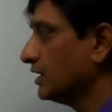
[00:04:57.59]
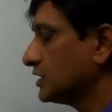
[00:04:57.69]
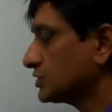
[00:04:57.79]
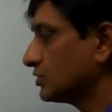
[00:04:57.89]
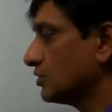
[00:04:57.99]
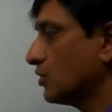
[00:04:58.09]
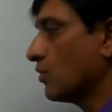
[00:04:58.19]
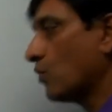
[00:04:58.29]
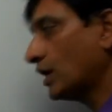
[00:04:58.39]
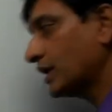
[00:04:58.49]
So
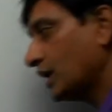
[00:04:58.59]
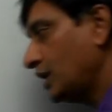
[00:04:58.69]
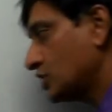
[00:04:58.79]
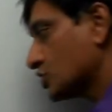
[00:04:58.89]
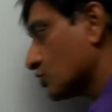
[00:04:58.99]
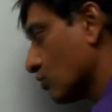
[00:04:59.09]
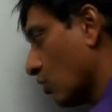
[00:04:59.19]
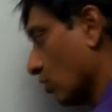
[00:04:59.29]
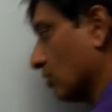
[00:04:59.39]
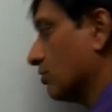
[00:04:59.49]
what each
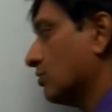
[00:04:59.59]
role